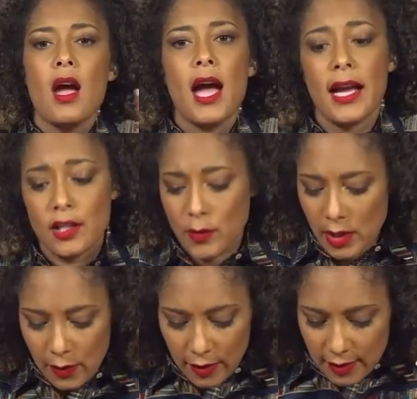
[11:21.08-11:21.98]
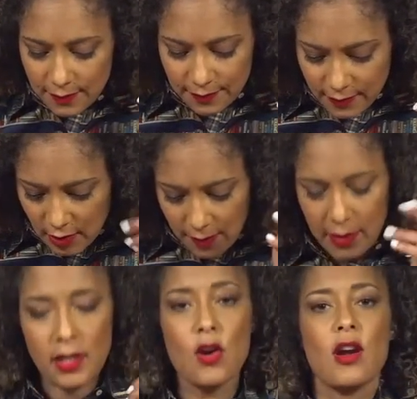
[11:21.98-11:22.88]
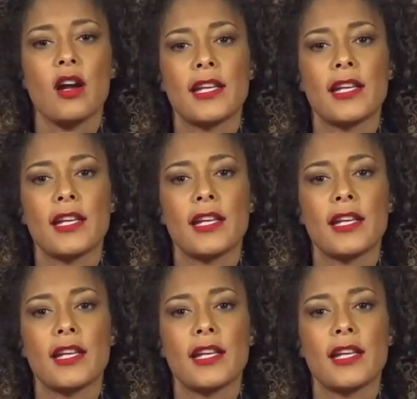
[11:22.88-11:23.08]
I got twenty words, so I'm going to go card